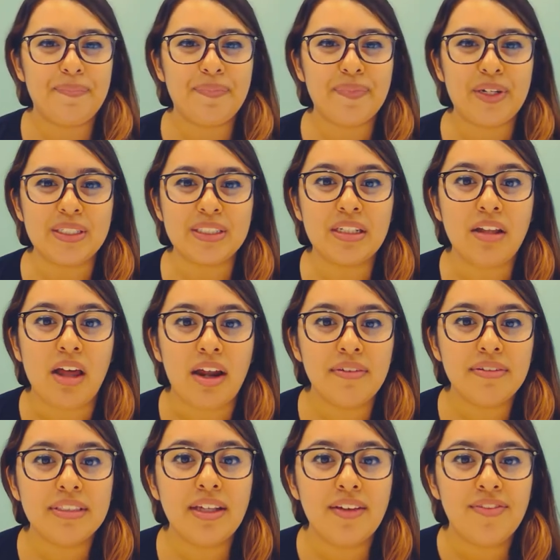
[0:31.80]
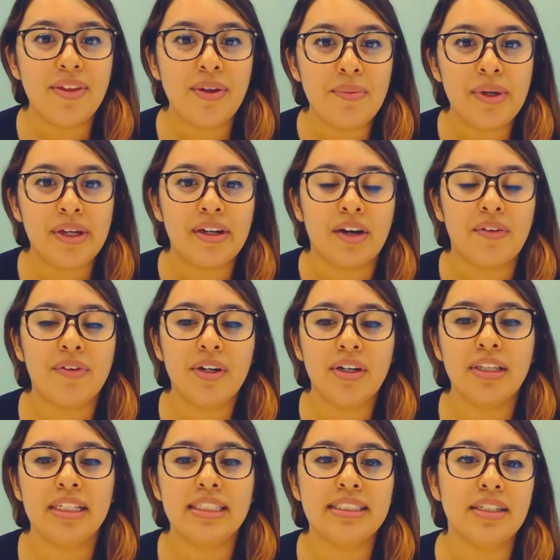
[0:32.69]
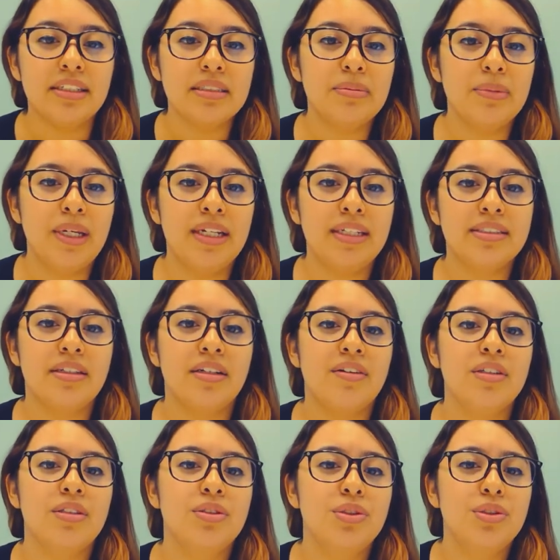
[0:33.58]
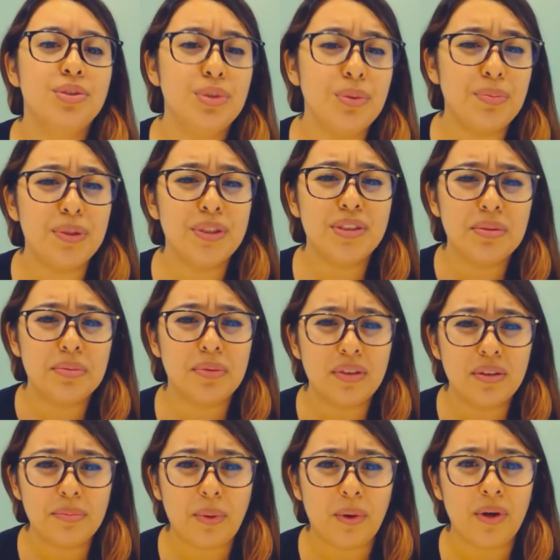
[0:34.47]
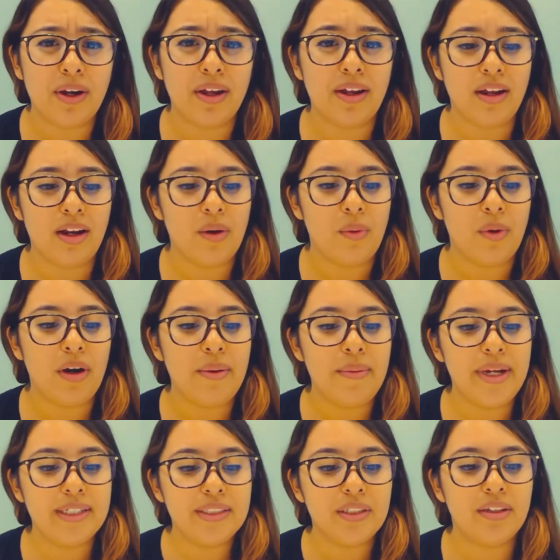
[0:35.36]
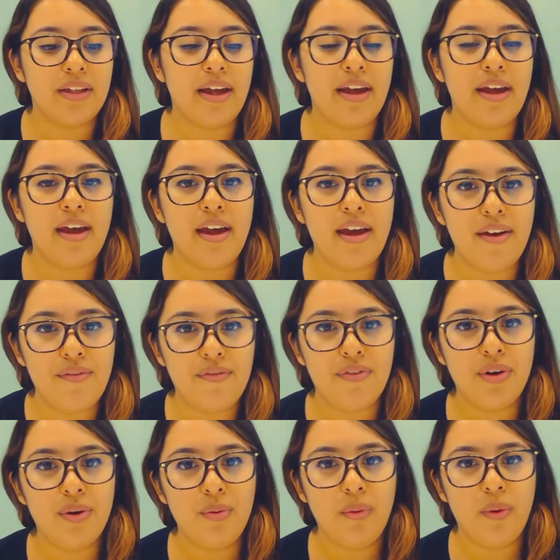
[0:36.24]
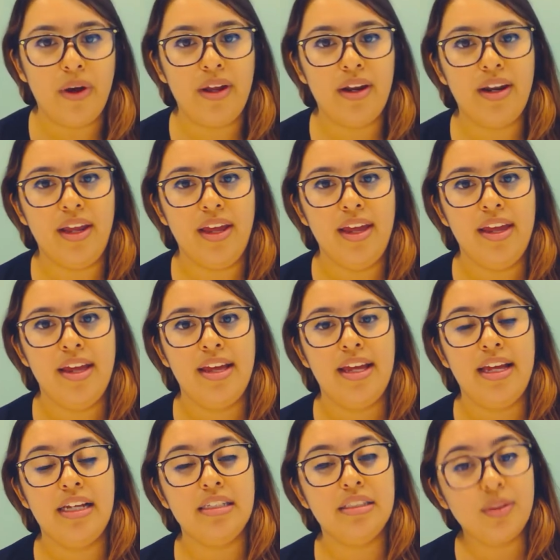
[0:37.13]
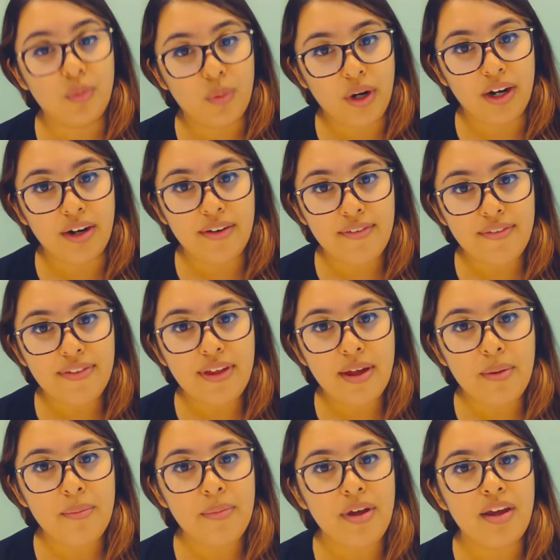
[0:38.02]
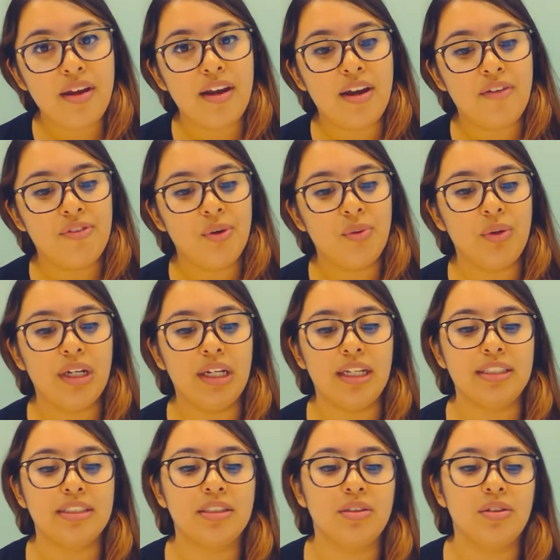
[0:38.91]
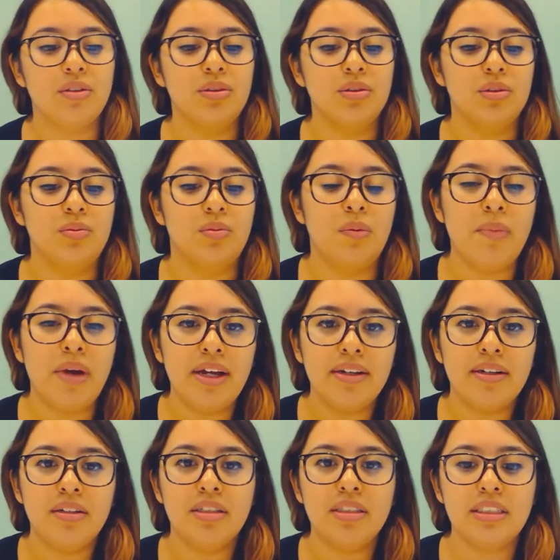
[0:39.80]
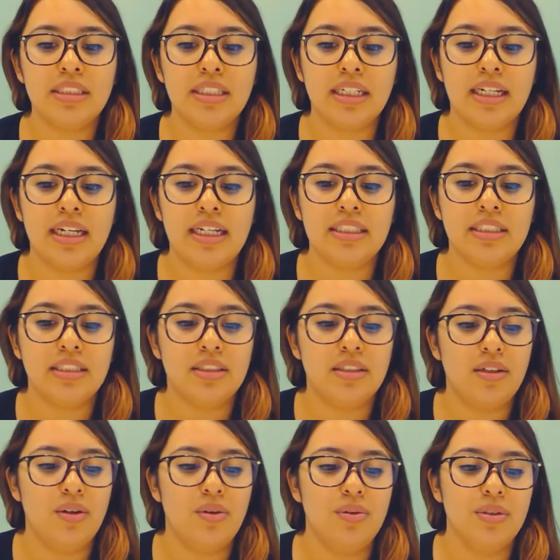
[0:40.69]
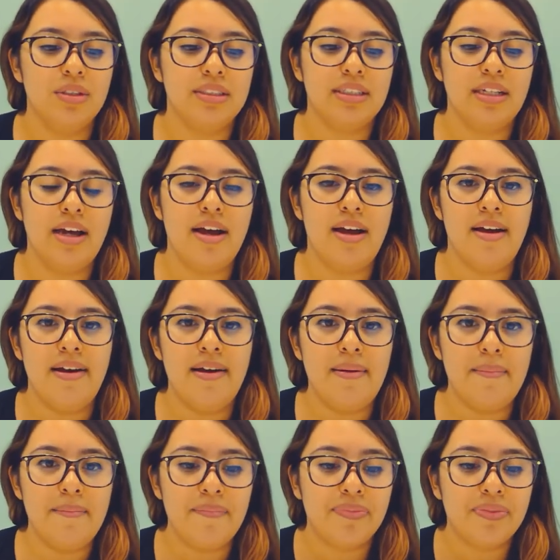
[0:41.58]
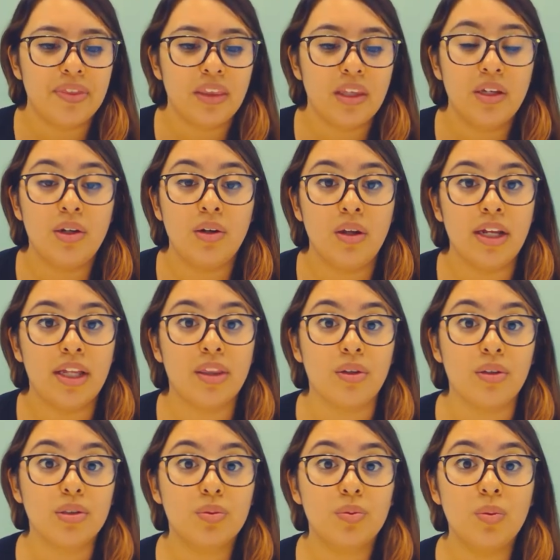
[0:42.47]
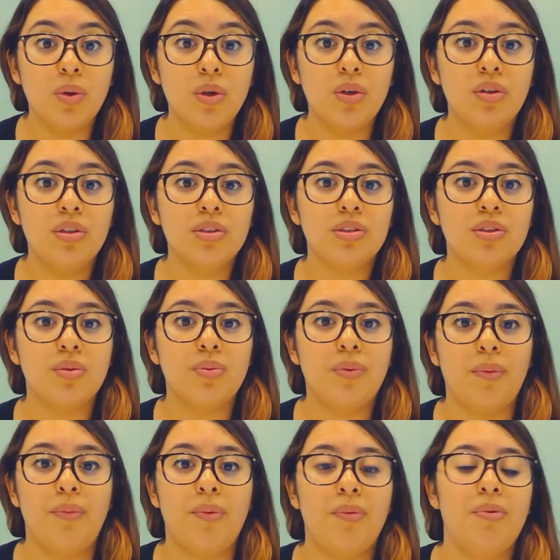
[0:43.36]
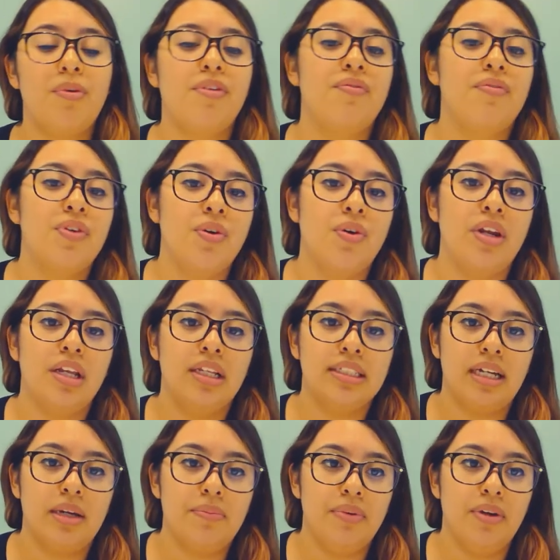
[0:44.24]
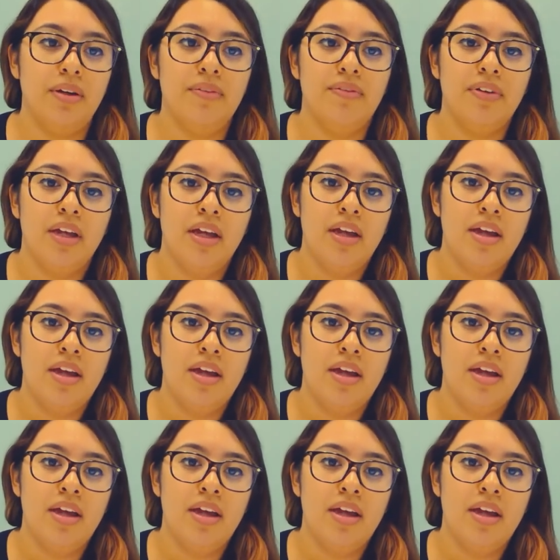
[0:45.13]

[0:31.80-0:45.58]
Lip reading: There's a lot of stuff that we cover in the sales meetings that are super, super important, and I want to make sure that everyone is aware of them and everyone gets those reminders, that gets those, like those rules, or when we review any type of